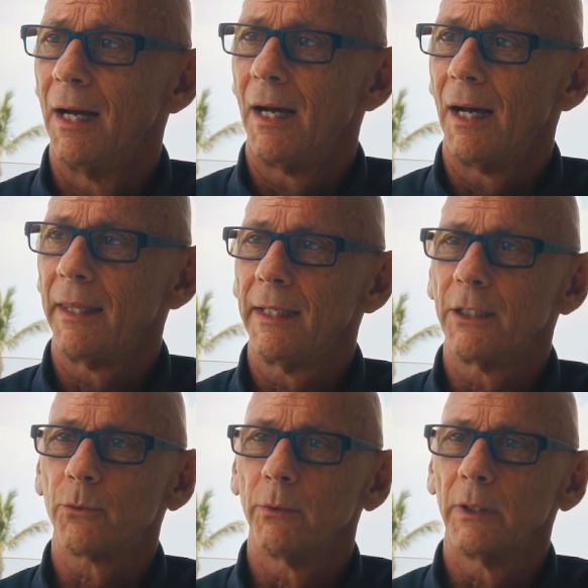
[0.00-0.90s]
I think
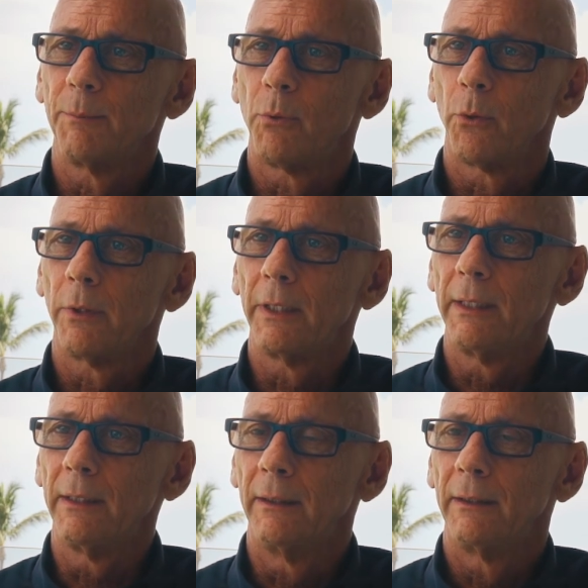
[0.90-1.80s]
it's really
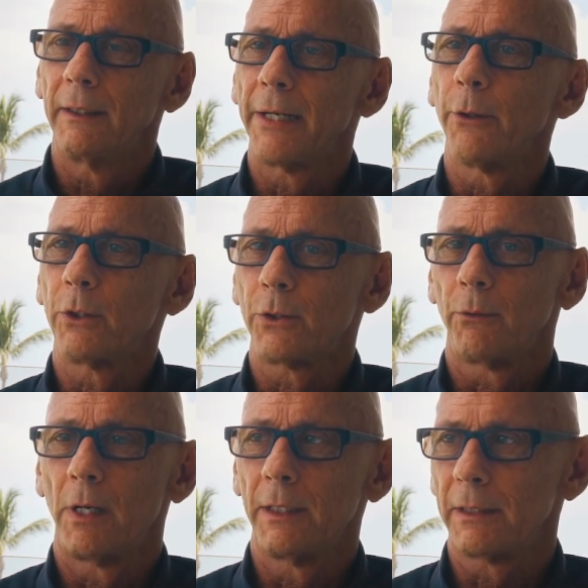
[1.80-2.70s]
poorly
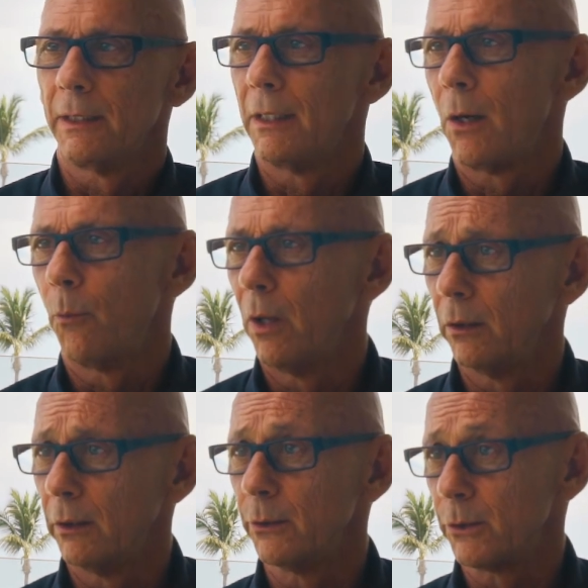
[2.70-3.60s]
characterized and not well
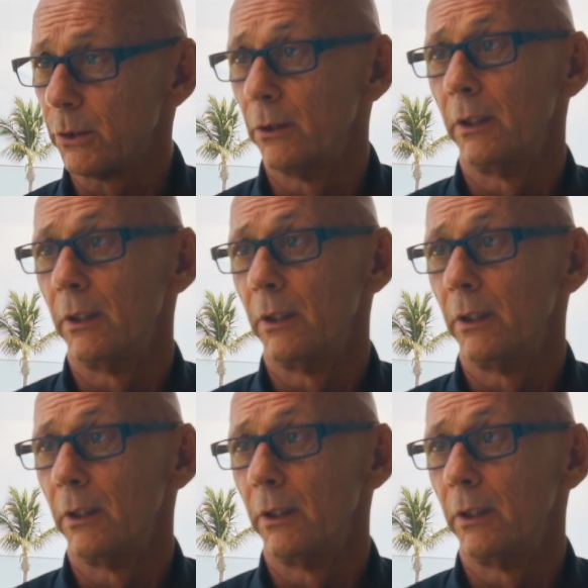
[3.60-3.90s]
understood.